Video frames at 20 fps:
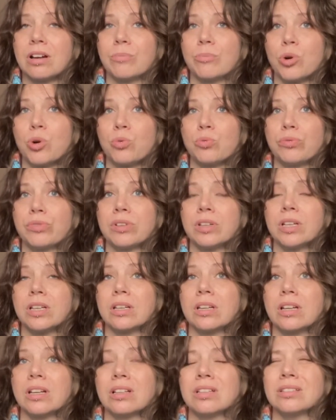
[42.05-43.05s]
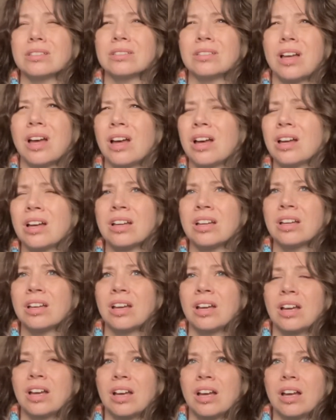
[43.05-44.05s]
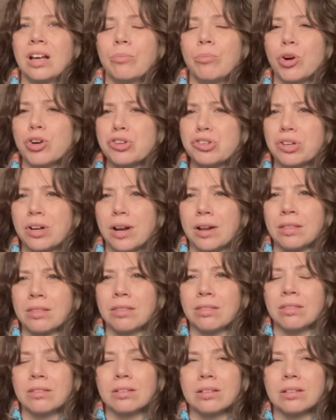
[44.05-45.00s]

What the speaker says: Hopefully it is March 9th.